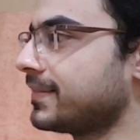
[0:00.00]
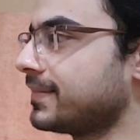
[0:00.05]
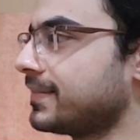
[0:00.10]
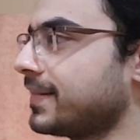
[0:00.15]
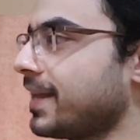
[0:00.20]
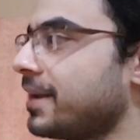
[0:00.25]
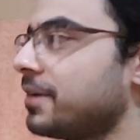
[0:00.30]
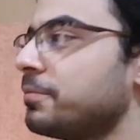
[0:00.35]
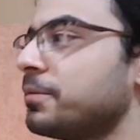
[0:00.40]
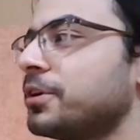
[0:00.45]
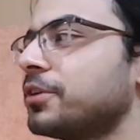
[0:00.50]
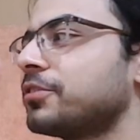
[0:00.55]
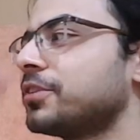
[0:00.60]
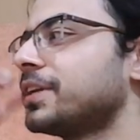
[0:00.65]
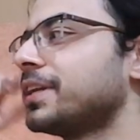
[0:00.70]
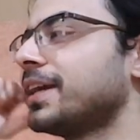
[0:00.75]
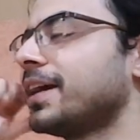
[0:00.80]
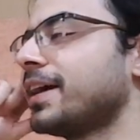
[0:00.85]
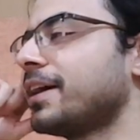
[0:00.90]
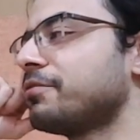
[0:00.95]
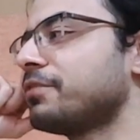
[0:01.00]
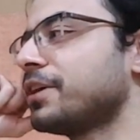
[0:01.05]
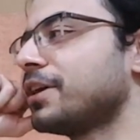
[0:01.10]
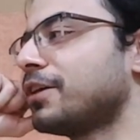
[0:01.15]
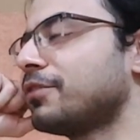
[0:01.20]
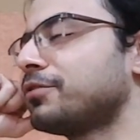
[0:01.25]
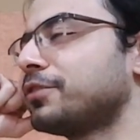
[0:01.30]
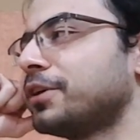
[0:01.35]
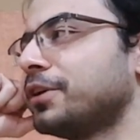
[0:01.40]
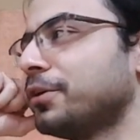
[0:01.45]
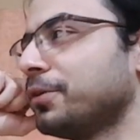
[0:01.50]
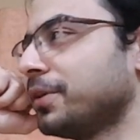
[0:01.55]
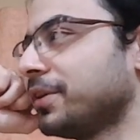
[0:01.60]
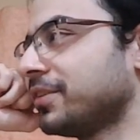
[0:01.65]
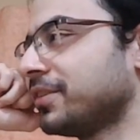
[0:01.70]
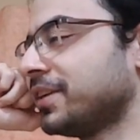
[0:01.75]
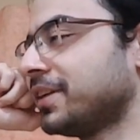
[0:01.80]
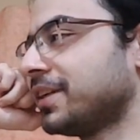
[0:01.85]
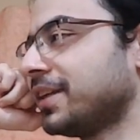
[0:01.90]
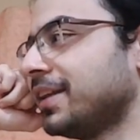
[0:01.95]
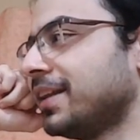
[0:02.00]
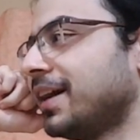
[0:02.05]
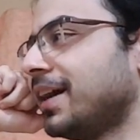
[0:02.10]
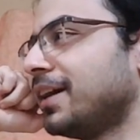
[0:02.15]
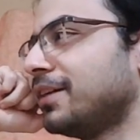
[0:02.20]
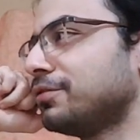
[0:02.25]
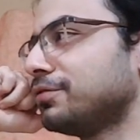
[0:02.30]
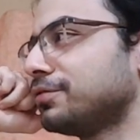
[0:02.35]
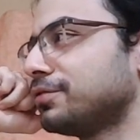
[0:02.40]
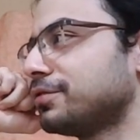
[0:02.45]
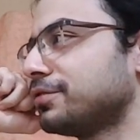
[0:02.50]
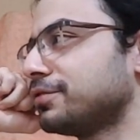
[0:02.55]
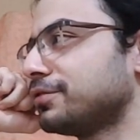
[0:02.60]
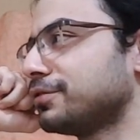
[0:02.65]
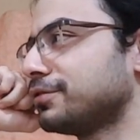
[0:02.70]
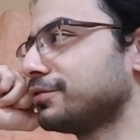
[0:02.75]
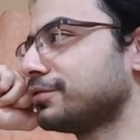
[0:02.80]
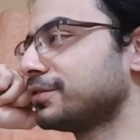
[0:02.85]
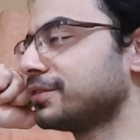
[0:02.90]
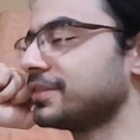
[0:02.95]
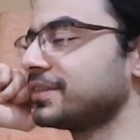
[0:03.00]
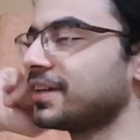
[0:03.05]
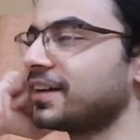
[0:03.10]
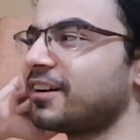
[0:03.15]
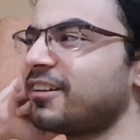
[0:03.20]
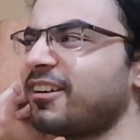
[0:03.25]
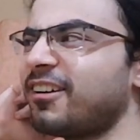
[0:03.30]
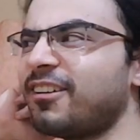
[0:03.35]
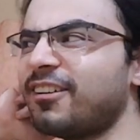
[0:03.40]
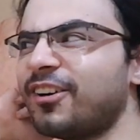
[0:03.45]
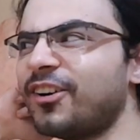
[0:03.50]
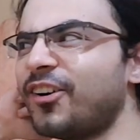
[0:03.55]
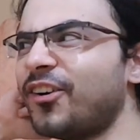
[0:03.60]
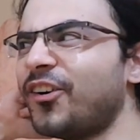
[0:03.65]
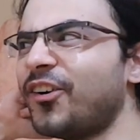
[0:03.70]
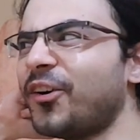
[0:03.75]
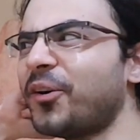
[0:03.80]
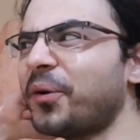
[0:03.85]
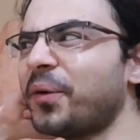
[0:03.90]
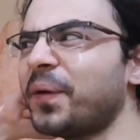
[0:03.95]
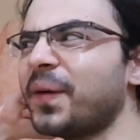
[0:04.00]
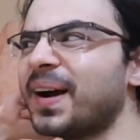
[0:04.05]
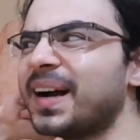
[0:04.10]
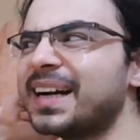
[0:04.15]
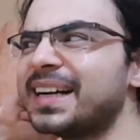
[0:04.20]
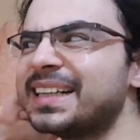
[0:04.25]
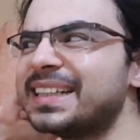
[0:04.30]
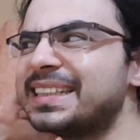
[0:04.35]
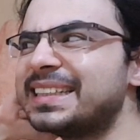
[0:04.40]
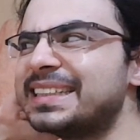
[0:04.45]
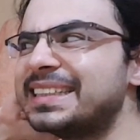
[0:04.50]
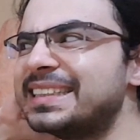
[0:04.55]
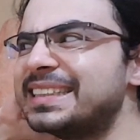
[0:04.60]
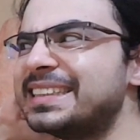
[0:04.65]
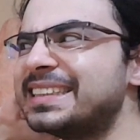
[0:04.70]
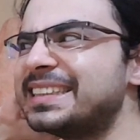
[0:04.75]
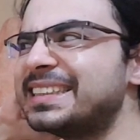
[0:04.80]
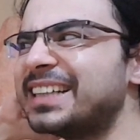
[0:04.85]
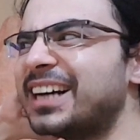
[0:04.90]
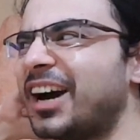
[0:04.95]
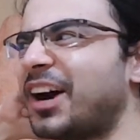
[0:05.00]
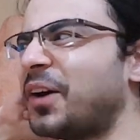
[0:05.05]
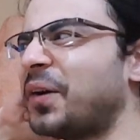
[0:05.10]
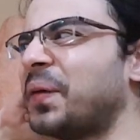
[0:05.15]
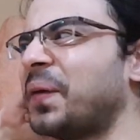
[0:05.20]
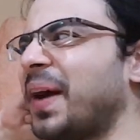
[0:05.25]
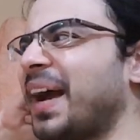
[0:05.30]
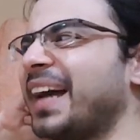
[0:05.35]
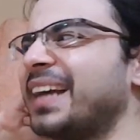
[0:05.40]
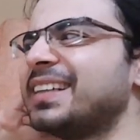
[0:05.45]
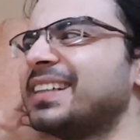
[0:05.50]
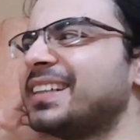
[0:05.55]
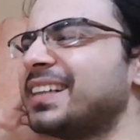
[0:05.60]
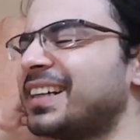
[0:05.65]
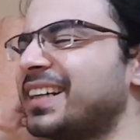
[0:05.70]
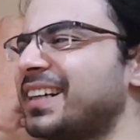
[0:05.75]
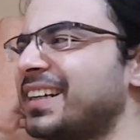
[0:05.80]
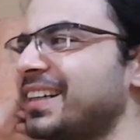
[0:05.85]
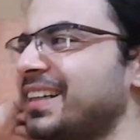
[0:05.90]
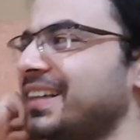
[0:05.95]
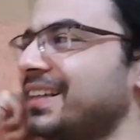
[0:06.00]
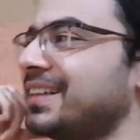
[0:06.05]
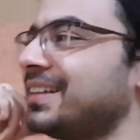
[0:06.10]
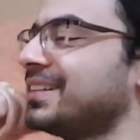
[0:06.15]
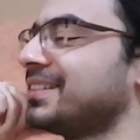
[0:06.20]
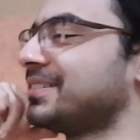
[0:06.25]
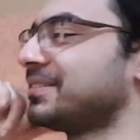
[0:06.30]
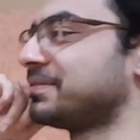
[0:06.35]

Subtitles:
10 minutes a day every afternoon isn't enough. Oh, Ander.